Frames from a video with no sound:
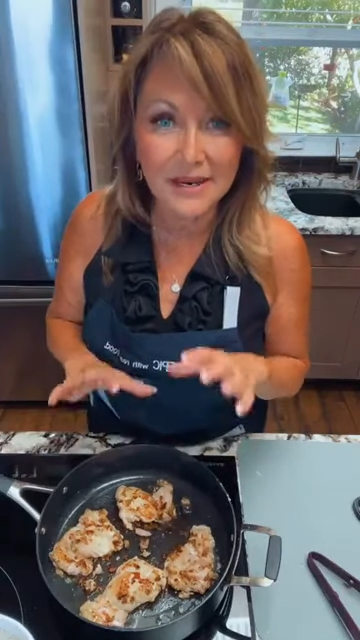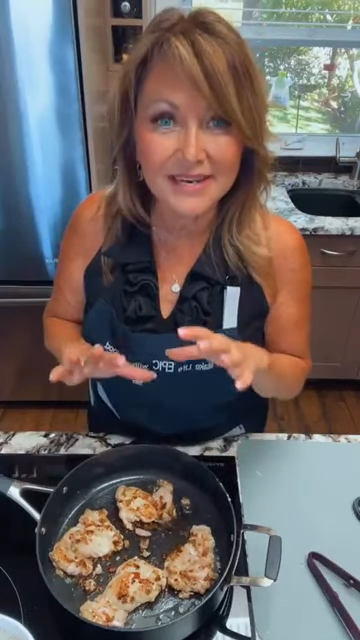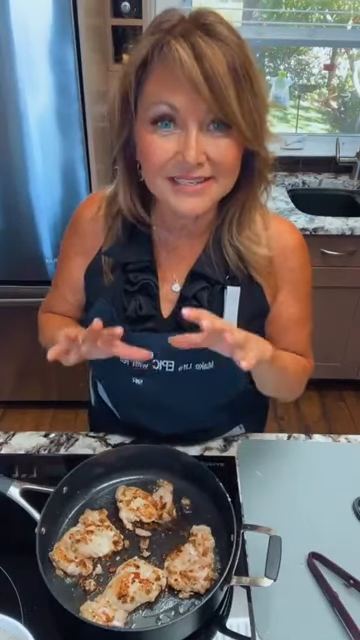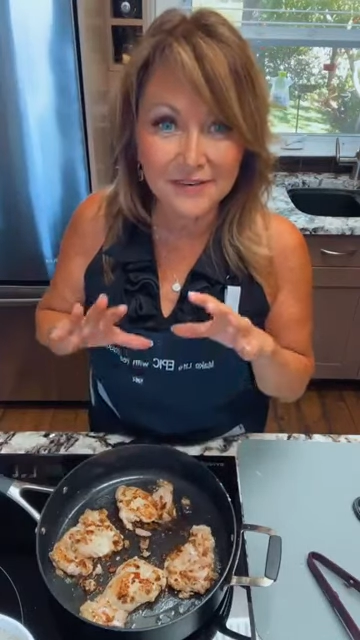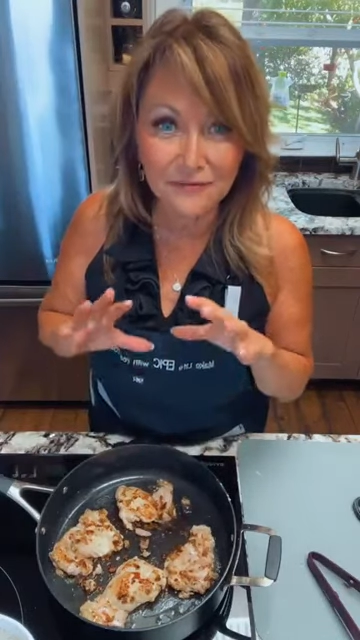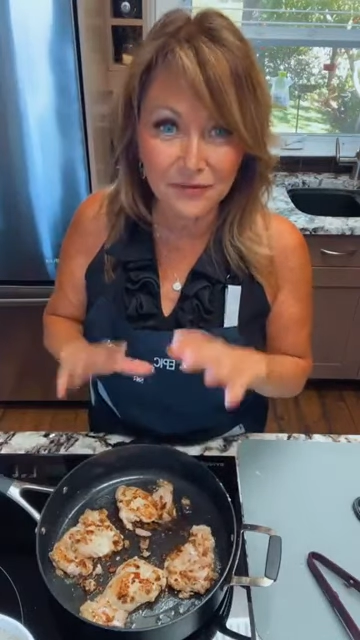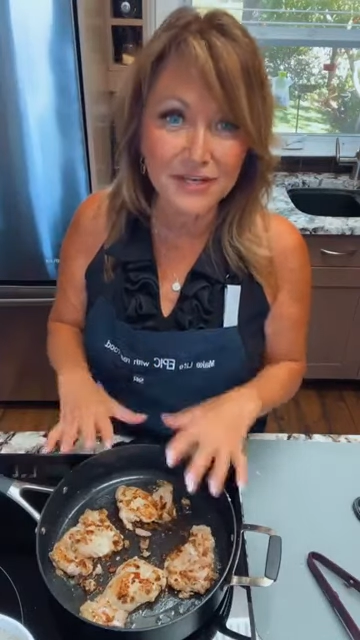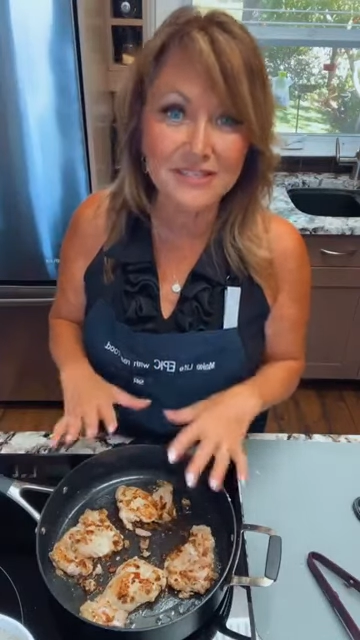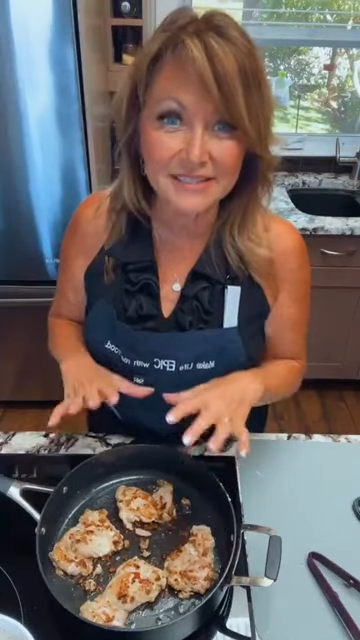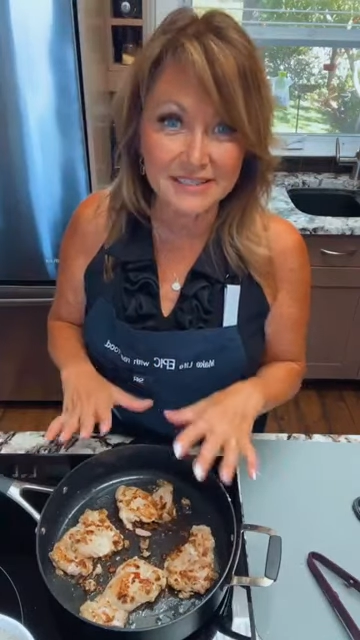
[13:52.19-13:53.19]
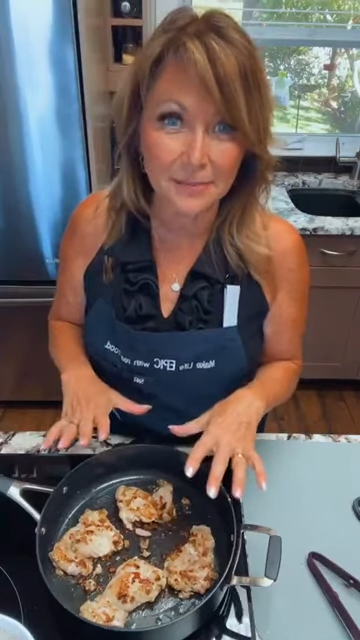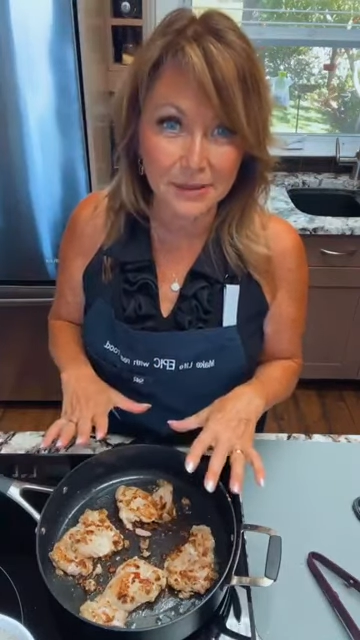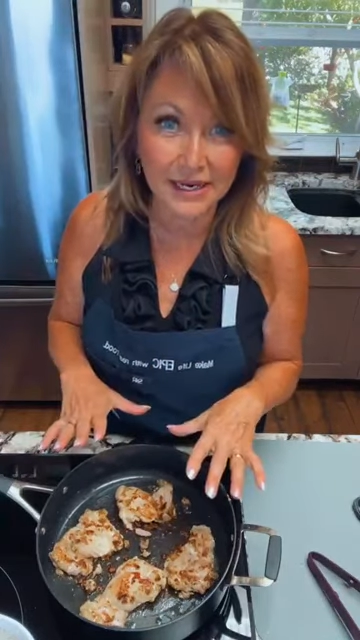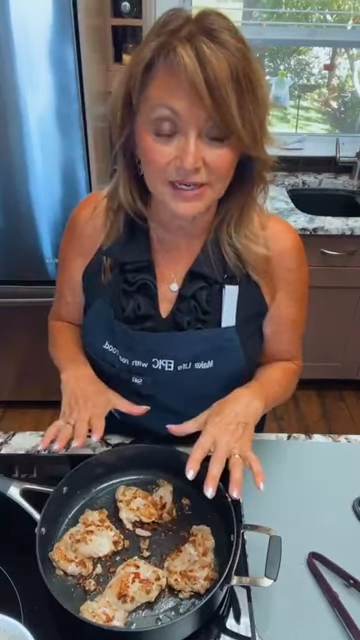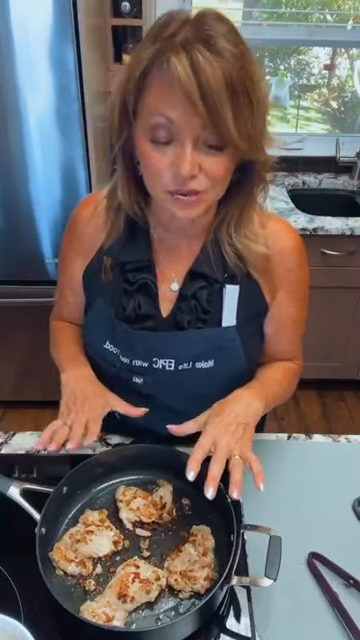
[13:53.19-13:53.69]
because it freezes
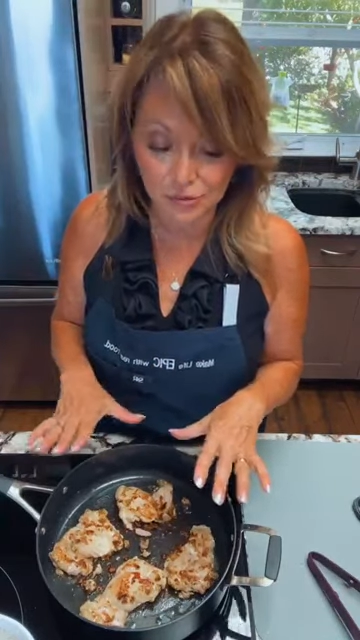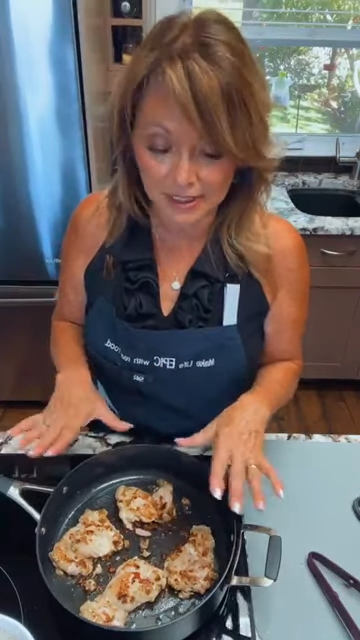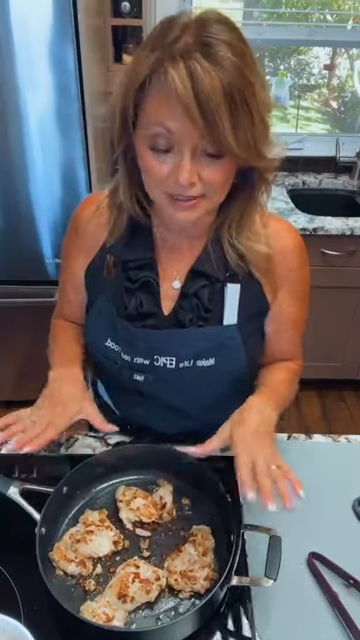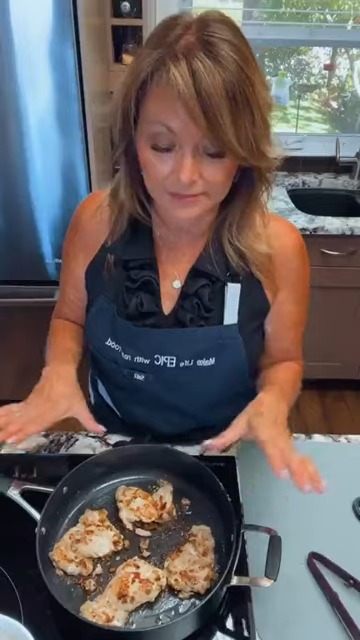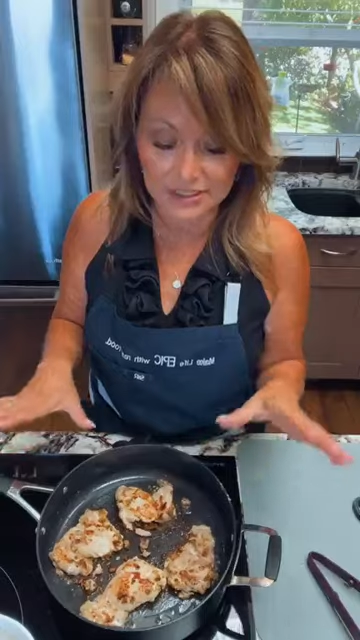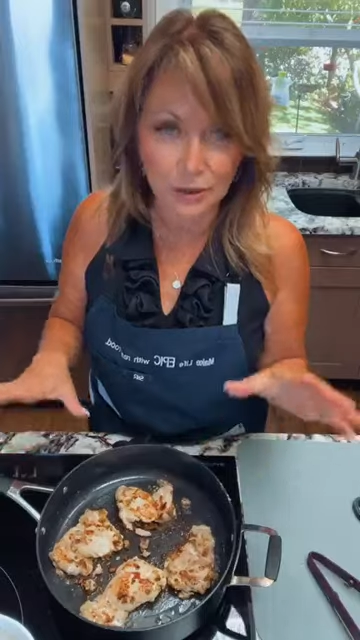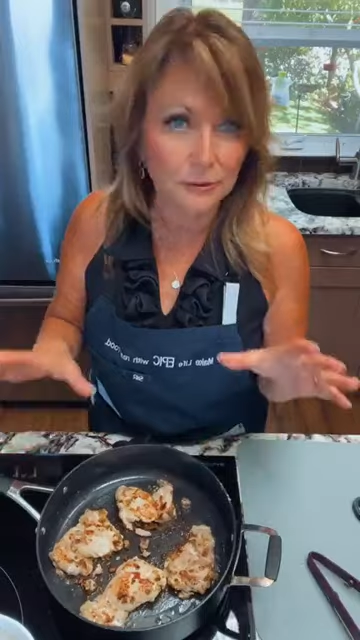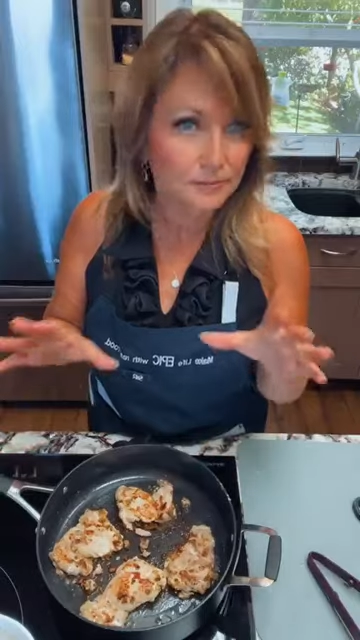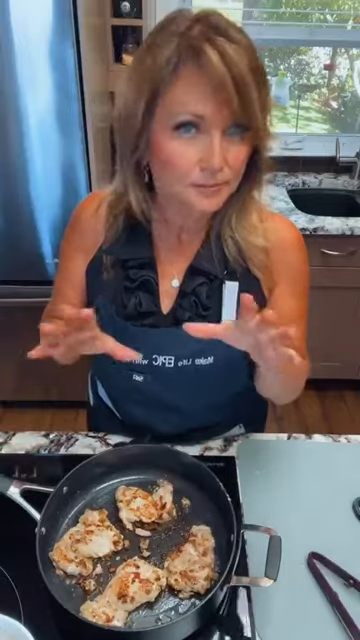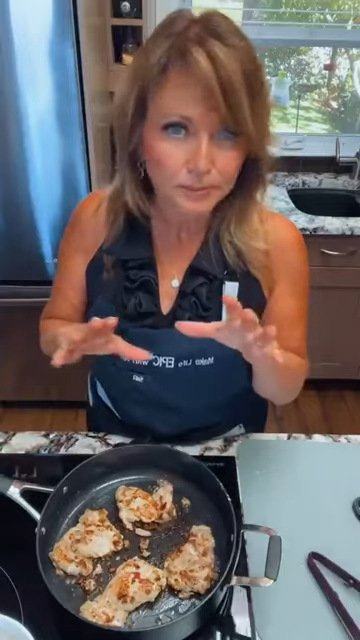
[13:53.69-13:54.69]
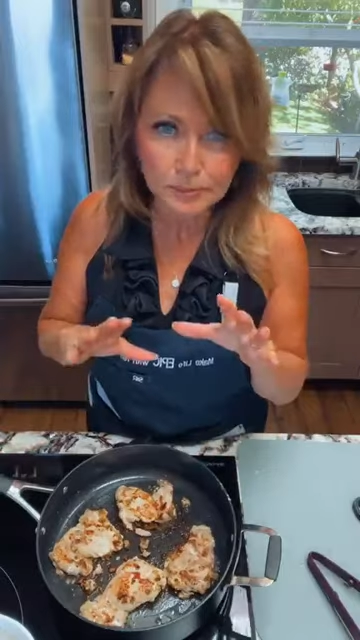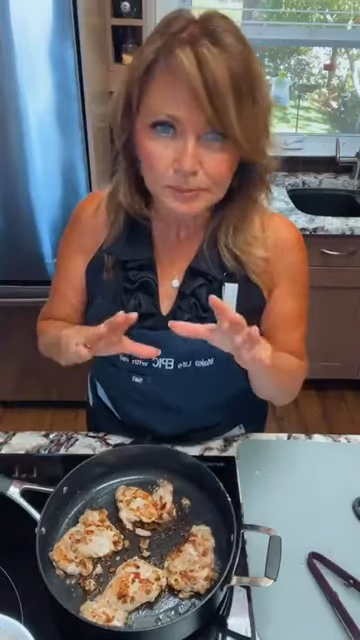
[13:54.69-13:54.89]
up like a dream. So